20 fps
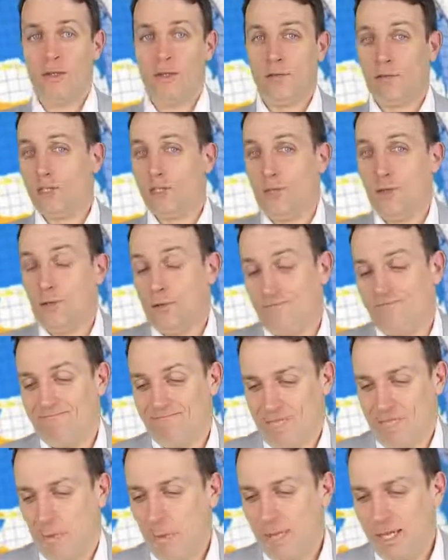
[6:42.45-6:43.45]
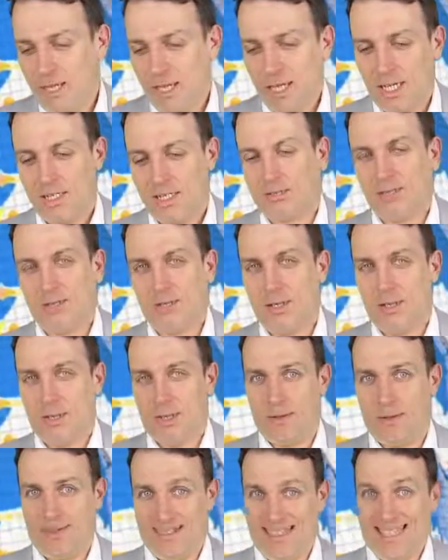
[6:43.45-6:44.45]
So when a country
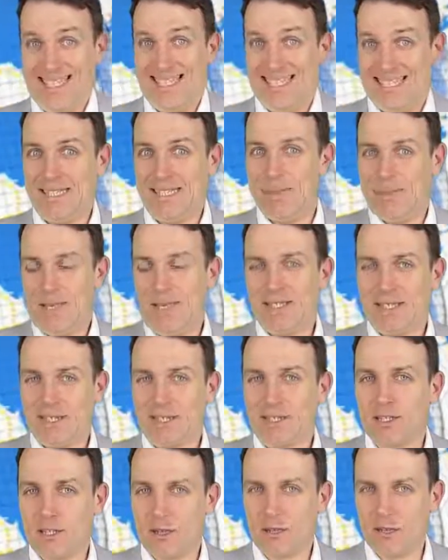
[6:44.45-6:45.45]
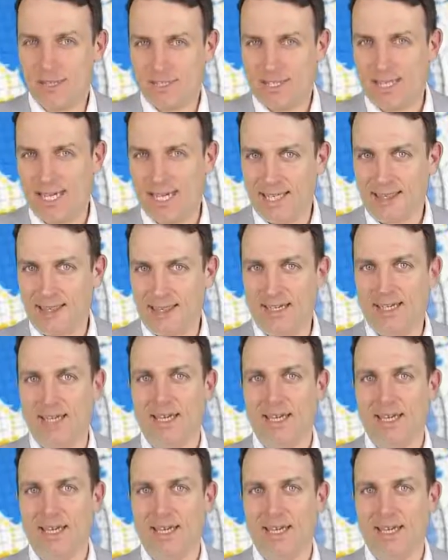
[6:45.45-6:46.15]
is dependent on debt,